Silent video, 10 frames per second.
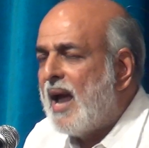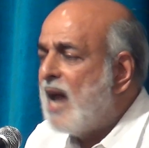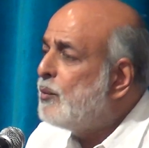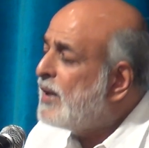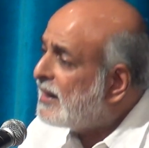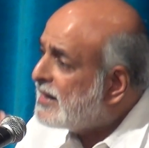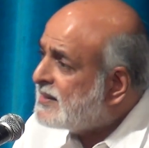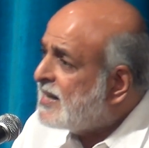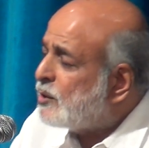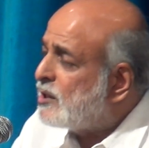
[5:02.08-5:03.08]
And we are
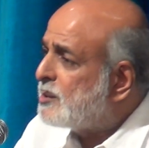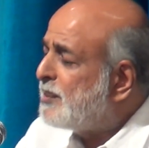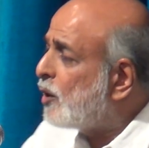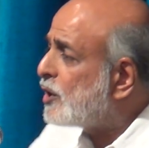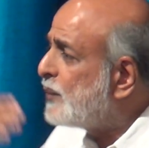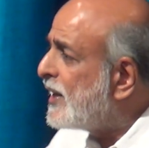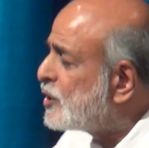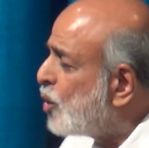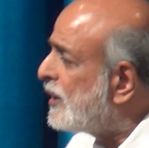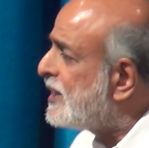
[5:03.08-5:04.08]
listening to this because we are
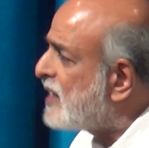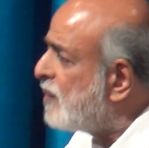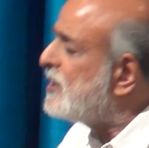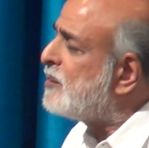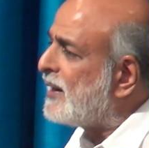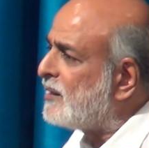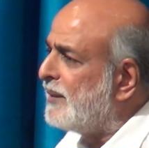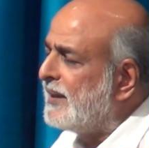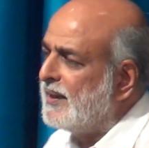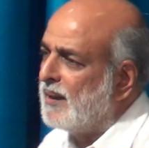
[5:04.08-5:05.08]
so determined by the
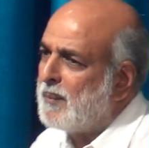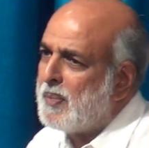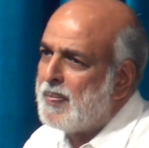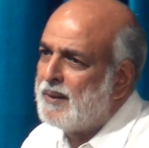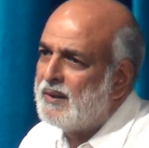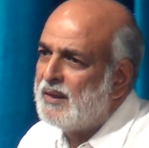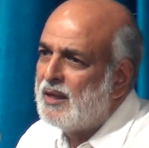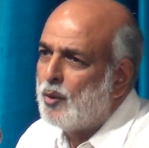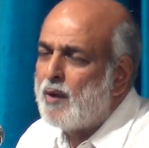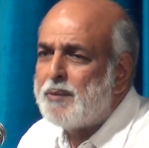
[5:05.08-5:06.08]
media.
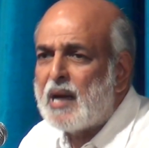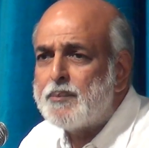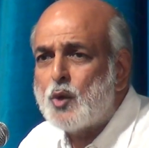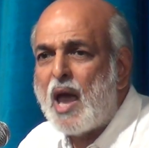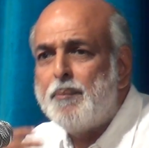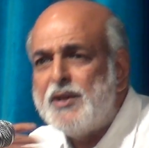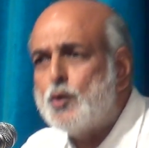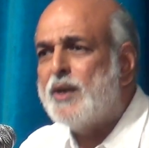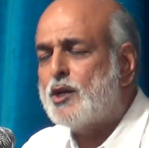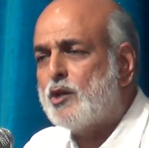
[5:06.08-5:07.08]
We become so
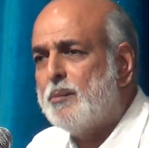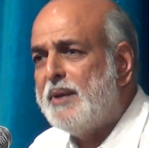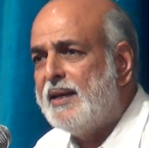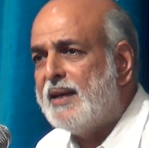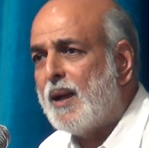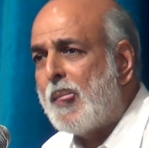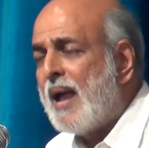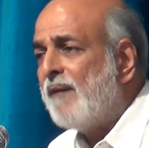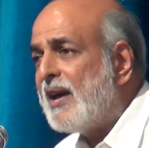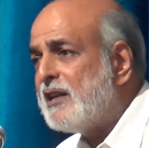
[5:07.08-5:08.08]
habituated to the media
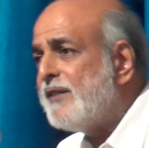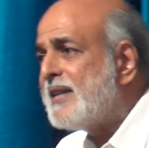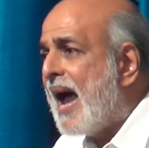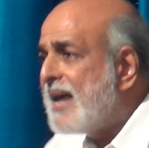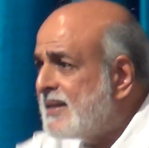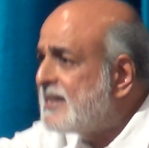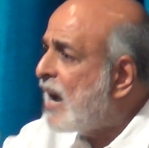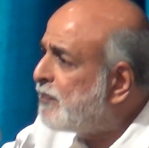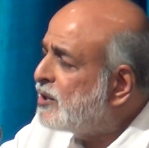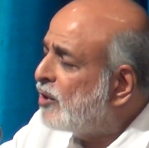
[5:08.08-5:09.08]
that if it hasn't
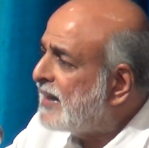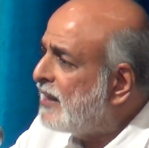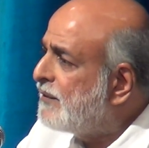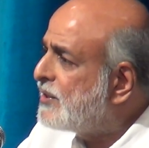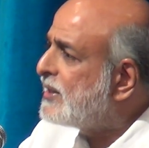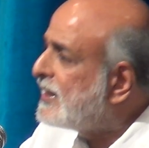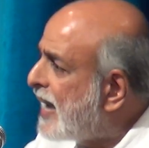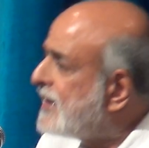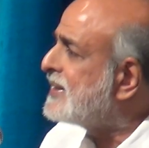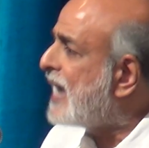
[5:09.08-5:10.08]
happened on television, it
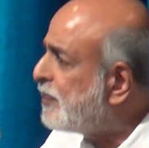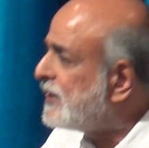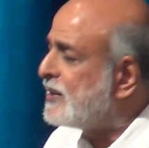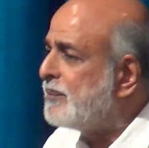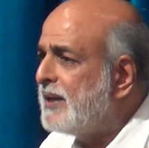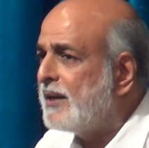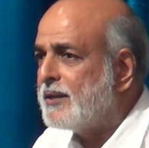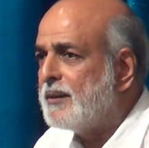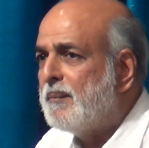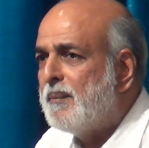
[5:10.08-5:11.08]
hasn't happened, period.